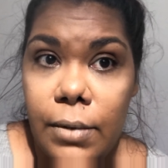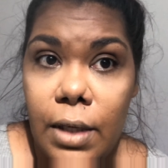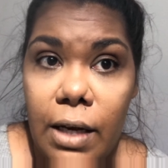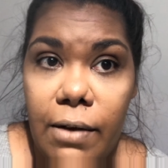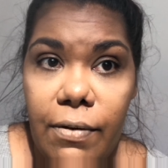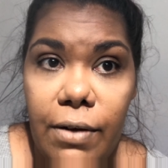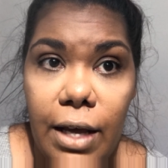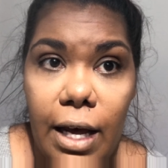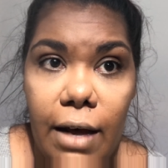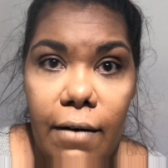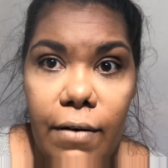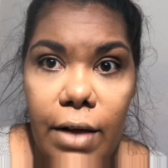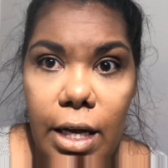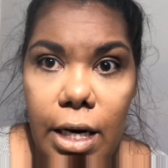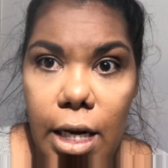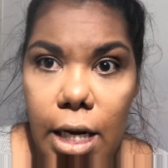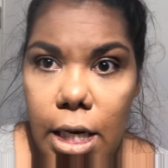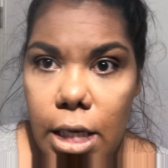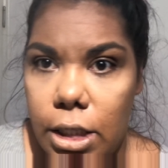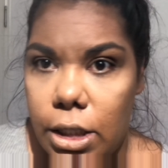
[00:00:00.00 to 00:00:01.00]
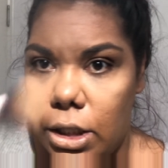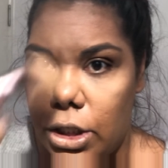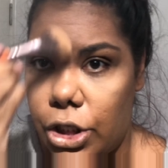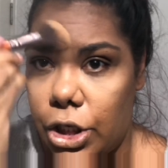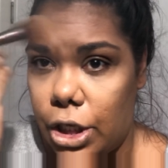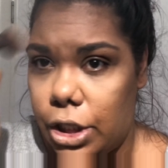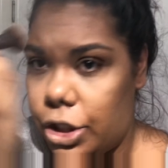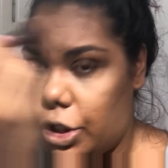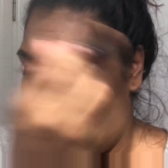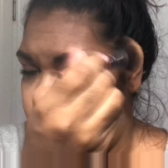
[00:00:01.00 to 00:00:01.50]
If you have any
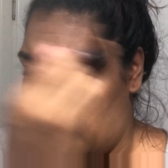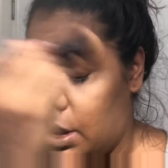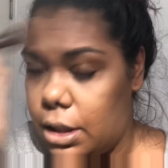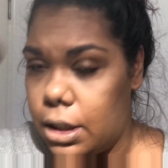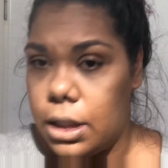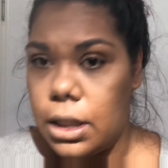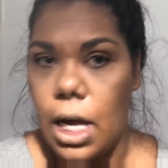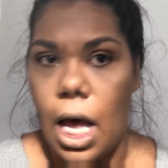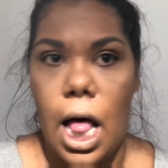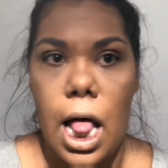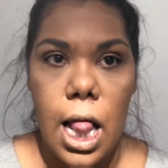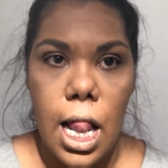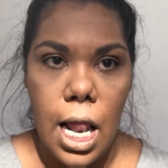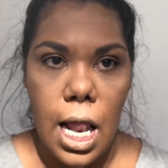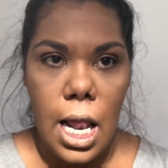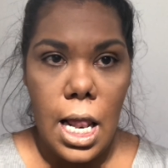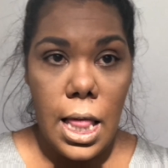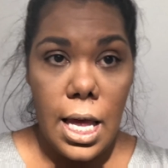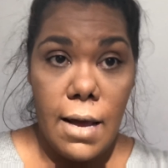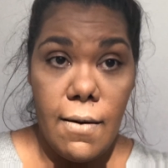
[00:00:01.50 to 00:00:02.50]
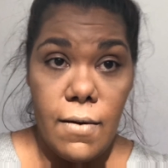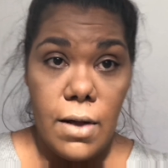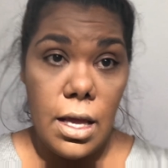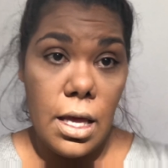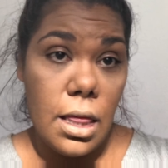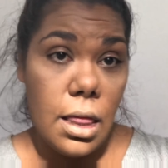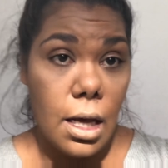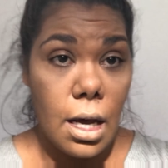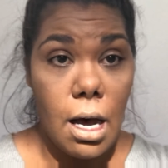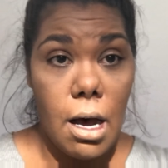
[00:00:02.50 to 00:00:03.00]
suggestions, leave it
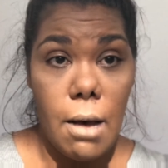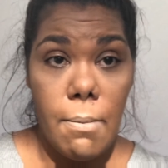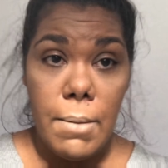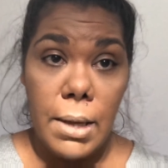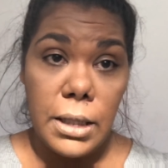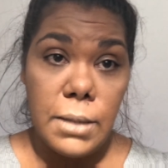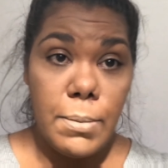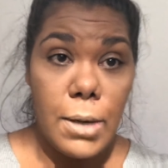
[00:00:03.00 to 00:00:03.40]
in the comments